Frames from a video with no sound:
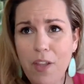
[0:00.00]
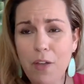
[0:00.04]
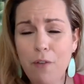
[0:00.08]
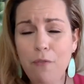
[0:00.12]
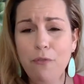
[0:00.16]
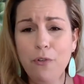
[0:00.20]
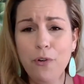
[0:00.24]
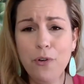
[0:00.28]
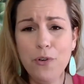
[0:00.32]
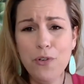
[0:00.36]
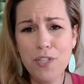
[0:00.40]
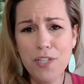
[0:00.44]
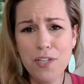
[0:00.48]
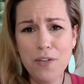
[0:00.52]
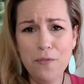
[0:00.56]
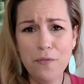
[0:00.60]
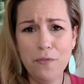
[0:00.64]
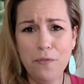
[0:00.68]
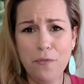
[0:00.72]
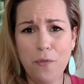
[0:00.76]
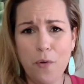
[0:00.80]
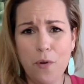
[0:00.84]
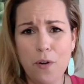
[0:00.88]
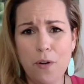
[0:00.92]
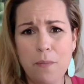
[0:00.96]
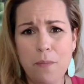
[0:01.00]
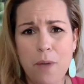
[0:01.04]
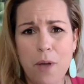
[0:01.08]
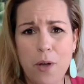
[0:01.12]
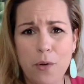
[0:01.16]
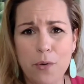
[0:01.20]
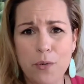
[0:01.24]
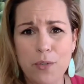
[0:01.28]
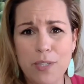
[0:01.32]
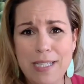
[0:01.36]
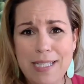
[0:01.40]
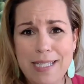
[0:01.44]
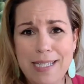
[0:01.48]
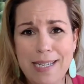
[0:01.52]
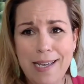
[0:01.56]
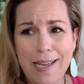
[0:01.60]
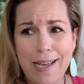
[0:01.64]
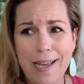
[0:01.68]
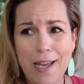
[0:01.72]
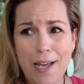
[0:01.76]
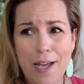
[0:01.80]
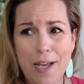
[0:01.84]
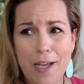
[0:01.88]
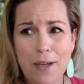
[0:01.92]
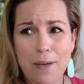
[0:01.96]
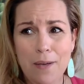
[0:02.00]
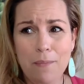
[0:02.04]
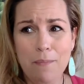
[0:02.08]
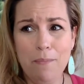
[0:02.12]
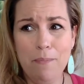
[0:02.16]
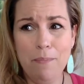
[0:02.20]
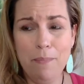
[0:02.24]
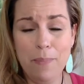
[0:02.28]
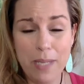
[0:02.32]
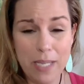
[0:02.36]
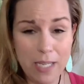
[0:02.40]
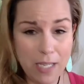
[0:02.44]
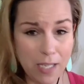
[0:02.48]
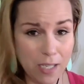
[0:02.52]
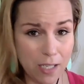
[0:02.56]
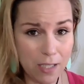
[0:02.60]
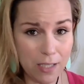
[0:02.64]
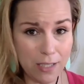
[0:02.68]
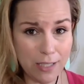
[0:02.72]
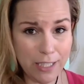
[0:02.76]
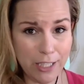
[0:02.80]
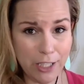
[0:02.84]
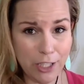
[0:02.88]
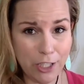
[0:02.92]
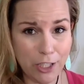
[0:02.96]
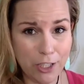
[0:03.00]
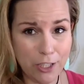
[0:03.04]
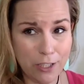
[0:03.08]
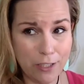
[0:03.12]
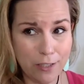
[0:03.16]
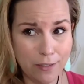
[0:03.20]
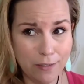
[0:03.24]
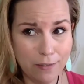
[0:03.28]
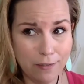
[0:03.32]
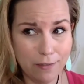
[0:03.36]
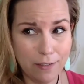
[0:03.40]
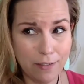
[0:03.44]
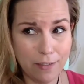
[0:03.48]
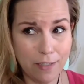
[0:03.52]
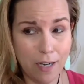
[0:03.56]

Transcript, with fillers: First and foremost, be clear